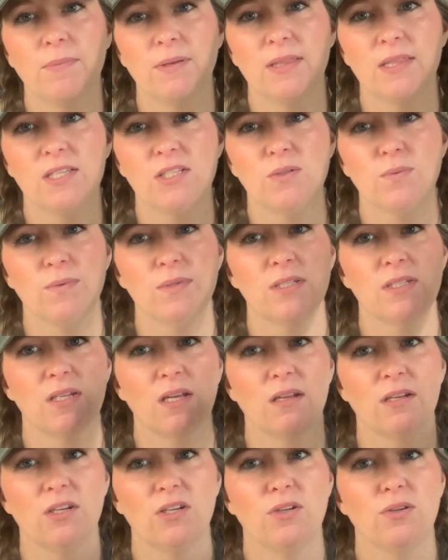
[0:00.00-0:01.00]
but this was
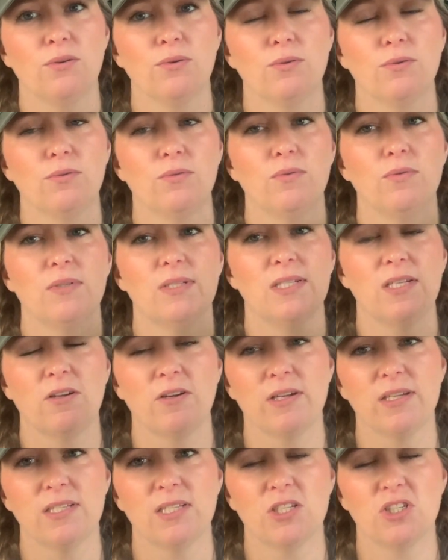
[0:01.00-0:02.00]
a new
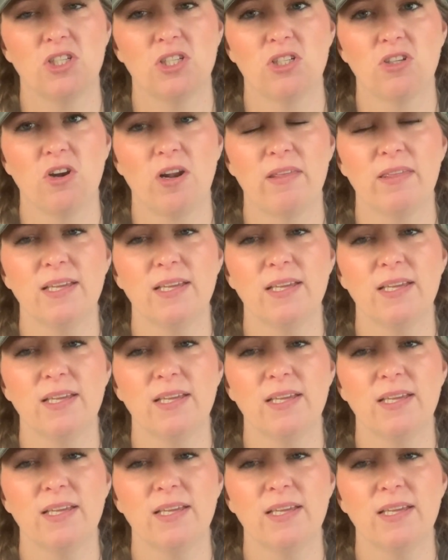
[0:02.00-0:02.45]
series that she started.